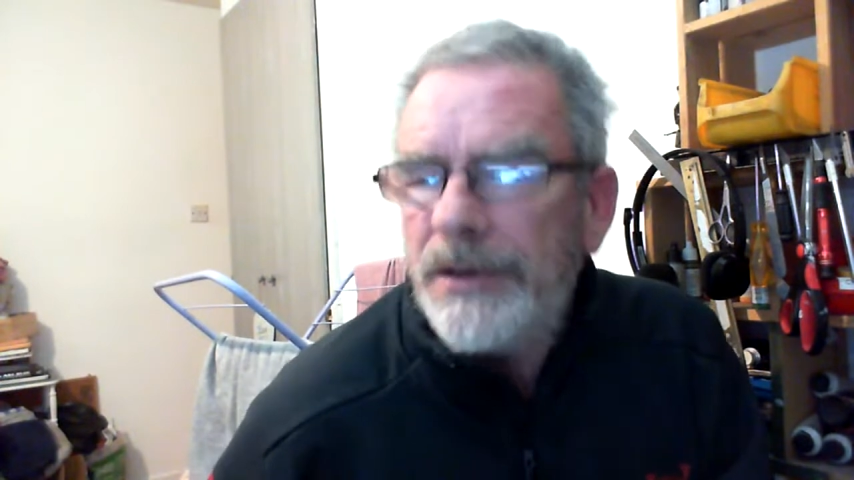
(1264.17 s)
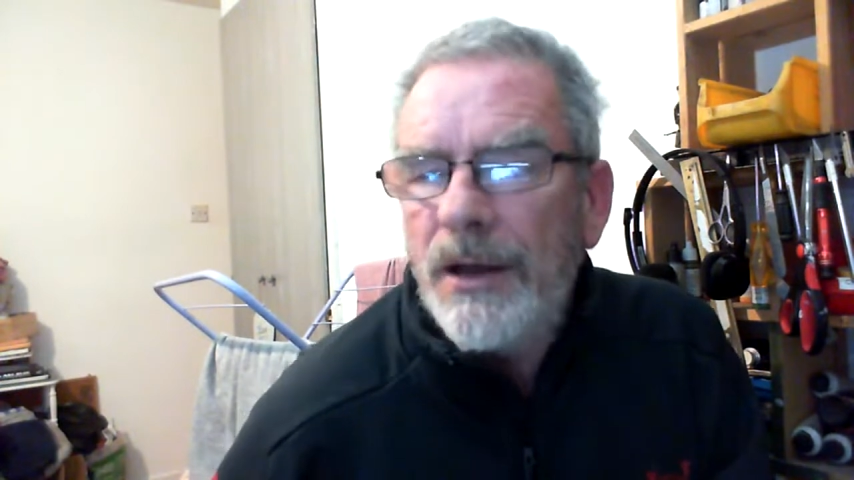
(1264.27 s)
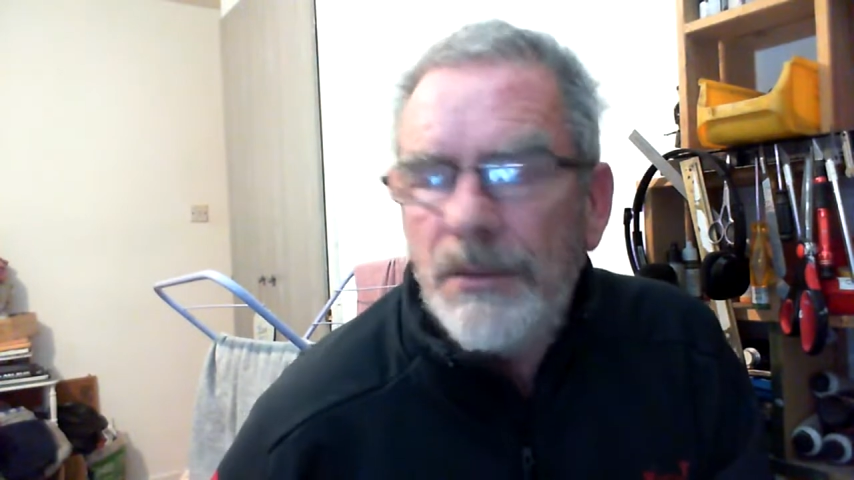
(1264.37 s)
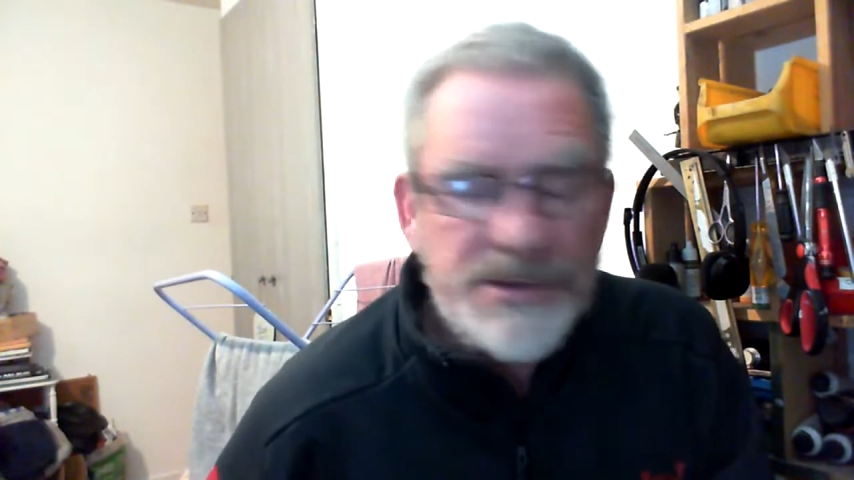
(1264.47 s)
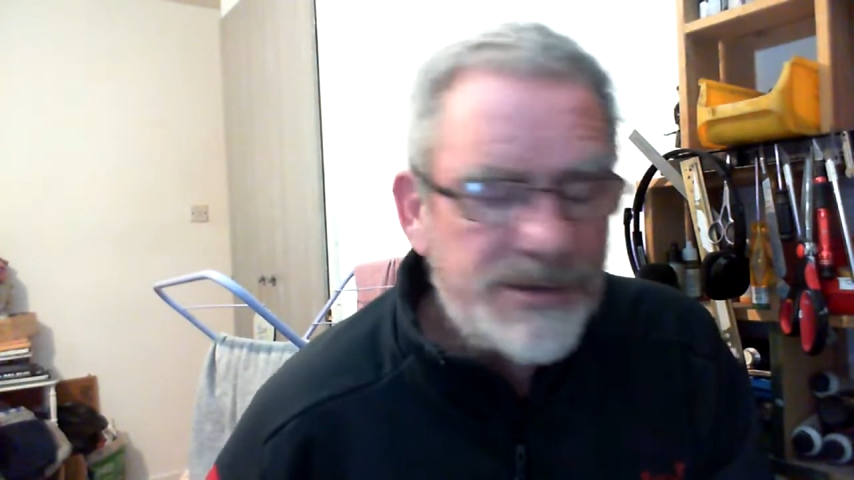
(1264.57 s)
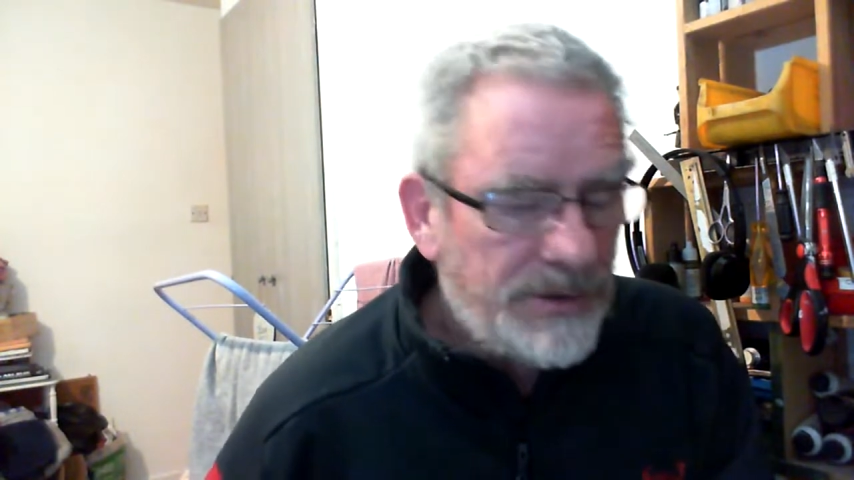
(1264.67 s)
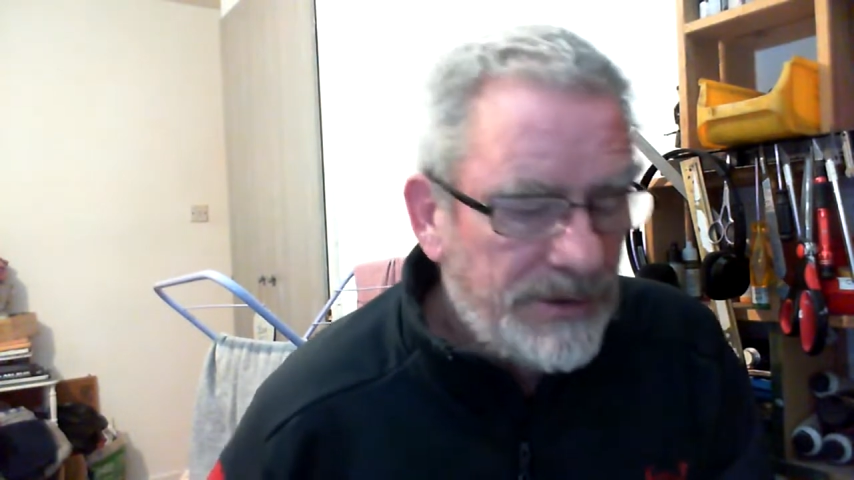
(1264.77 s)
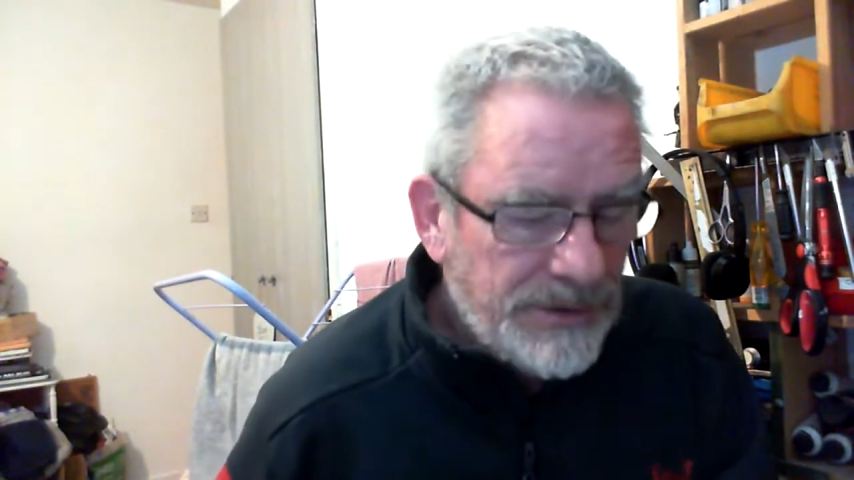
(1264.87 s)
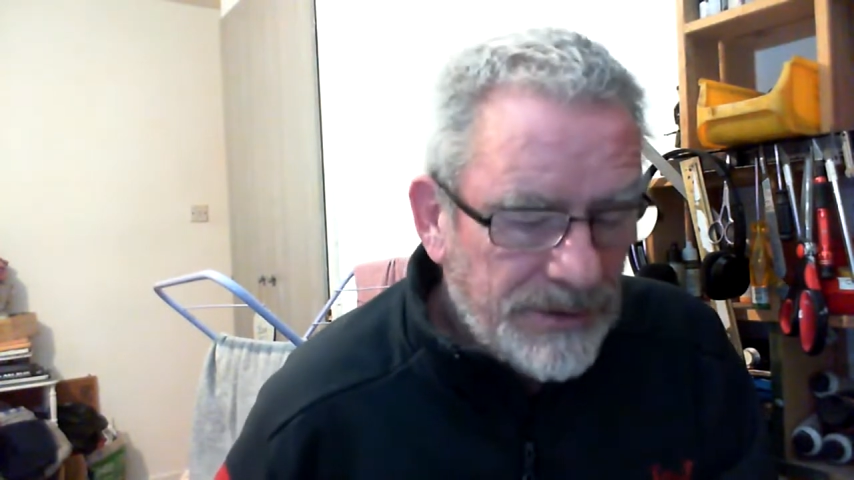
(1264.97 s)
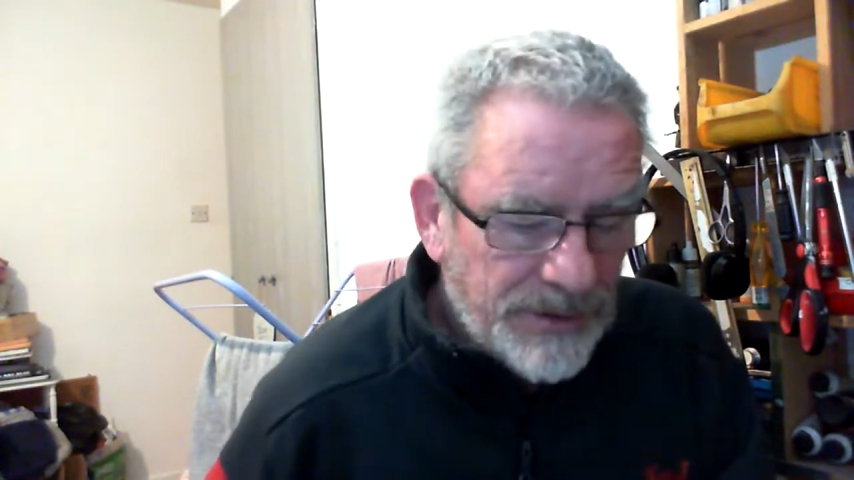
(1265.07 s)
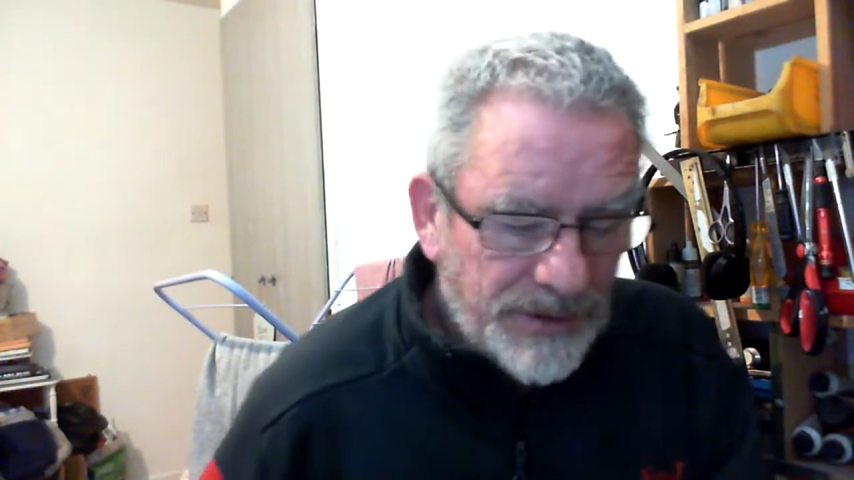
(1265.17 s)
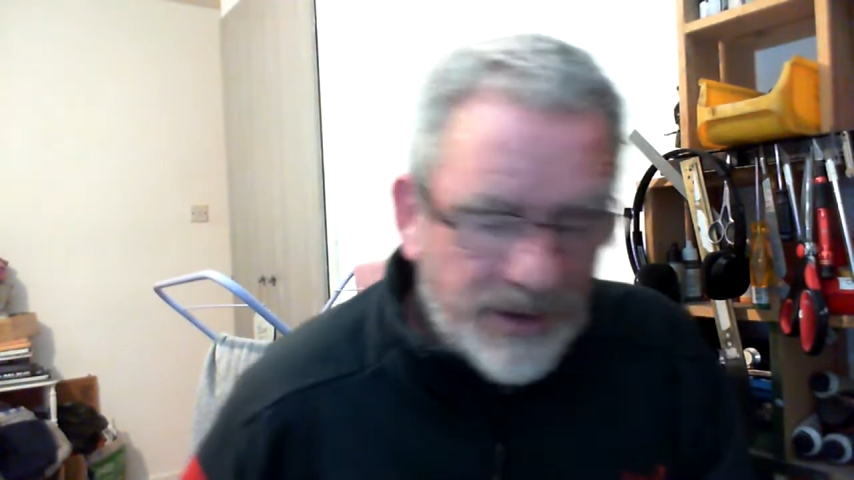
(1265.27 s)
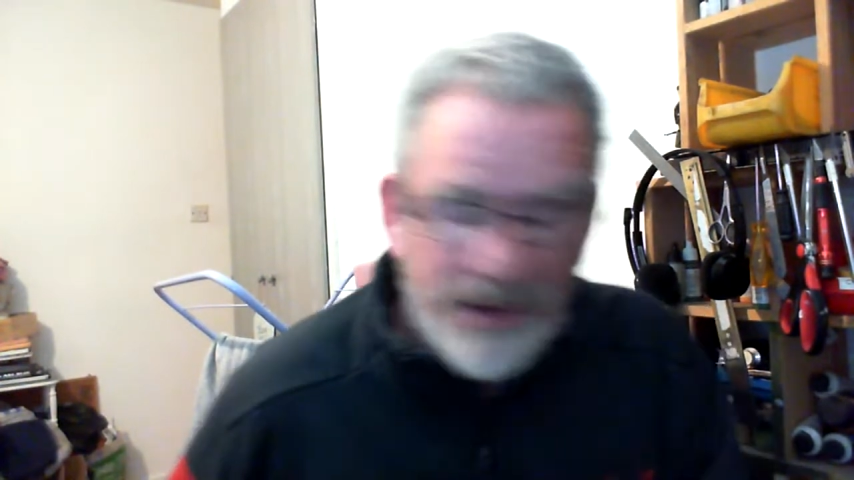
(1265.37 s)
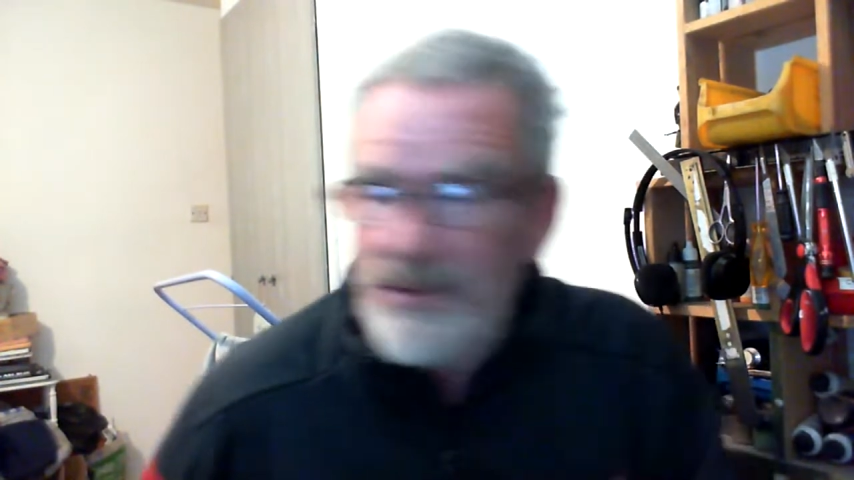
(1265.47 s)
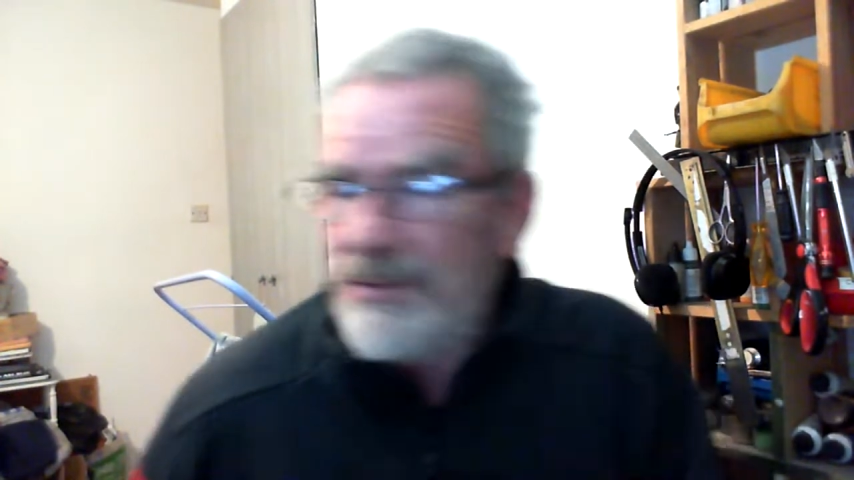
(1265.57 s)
Hobbies. And,